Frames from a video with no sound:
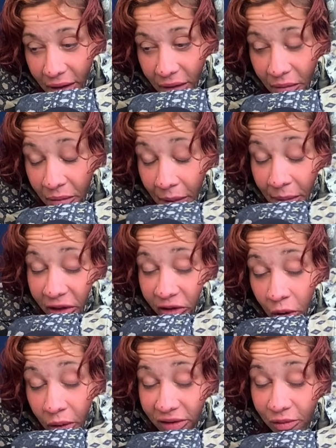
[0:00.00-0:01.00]
my
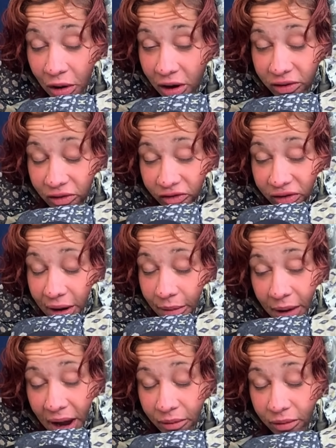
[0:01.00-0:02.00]
mother always worked, so she
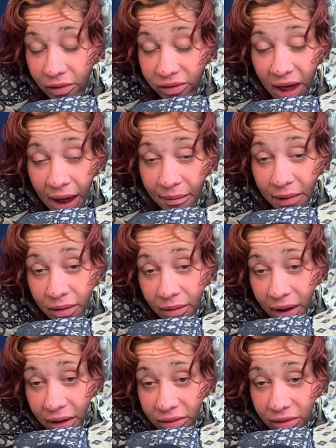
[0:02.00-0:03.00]
never had real time
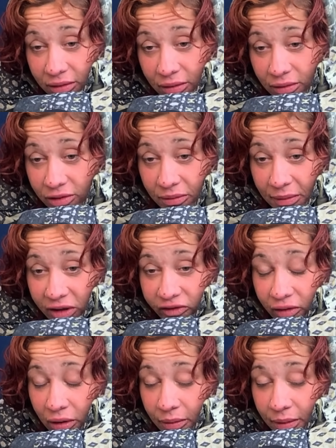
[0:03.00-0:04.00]
anyways to make
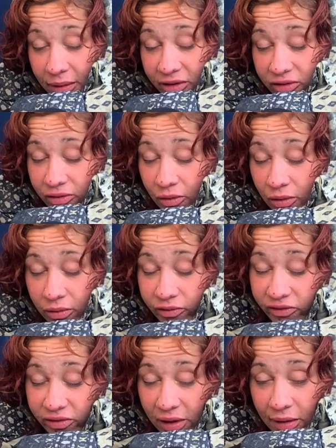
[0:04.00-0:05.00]
sure we went to school. It
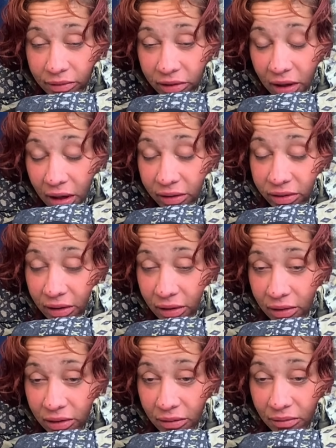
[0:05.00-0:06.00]
was just up to us
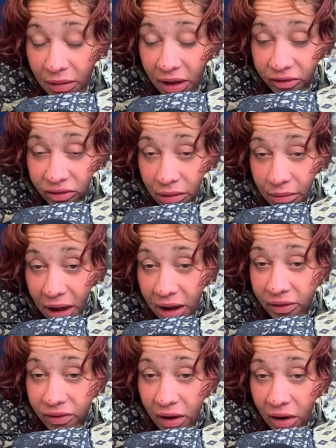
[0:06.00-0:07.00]
to actually
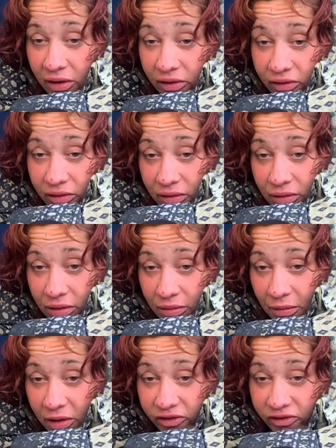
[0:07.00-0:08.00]
make it there. And as
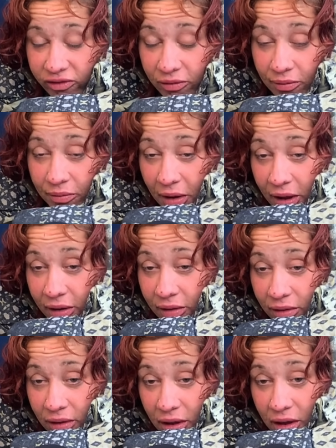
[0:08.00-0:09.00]
much as she
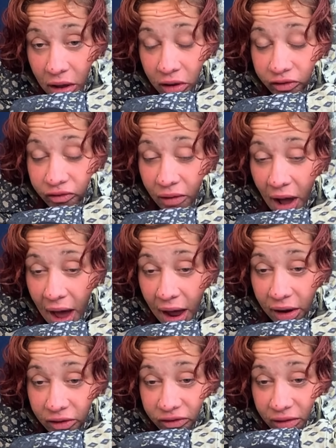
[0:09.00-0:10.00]
probably
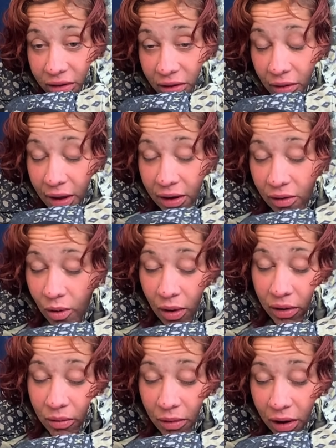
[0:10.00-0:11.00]
tried, she still had to go
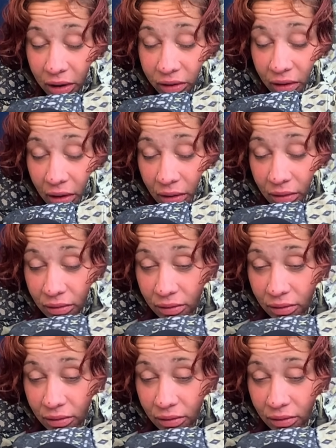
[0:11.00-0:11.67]
on to work, so